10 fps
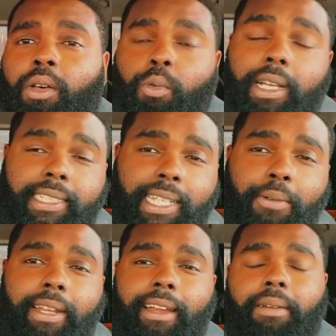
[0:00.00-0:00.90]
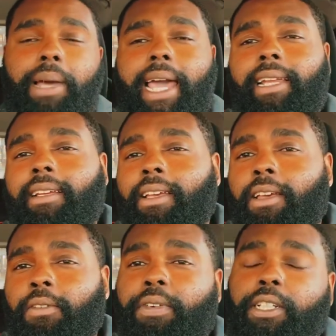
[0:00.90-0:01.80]
What's up with everybody?
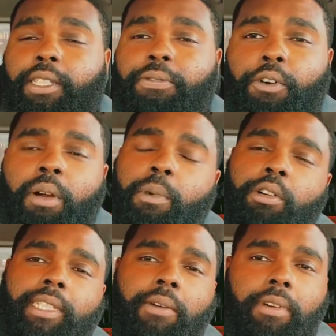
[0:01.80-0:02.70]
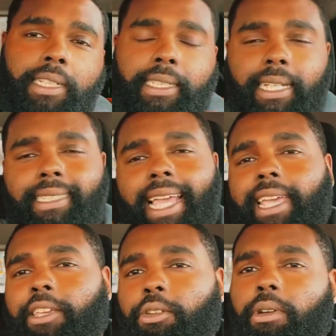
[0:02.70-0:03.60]
First and foremost, I want to say
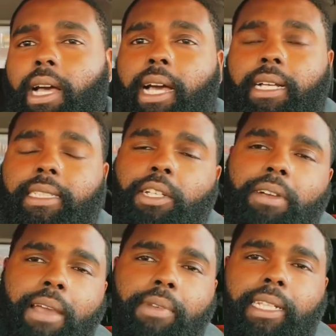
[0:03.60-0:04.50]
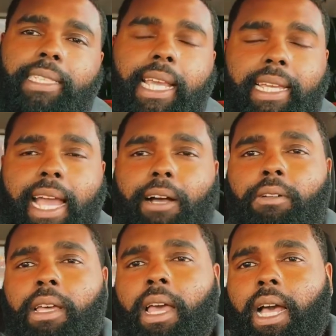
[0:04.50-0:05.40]
thank you uh, to Gravity
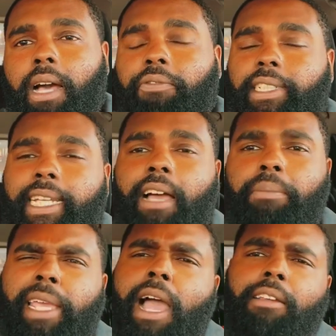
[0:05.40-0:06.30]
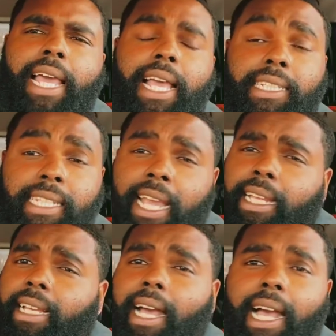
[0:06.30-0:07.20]
Takeout uh, for shouting me out last
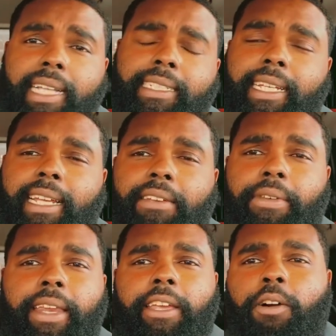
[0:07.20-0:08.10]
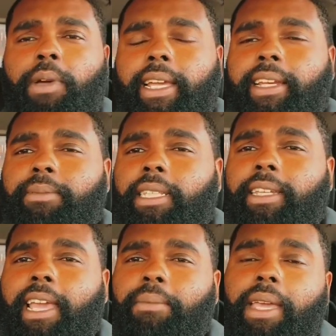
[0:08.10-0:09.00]
night. I uh, seen that video, Waking Up
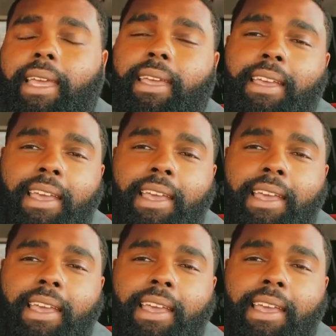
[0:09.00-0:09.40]
Today, man.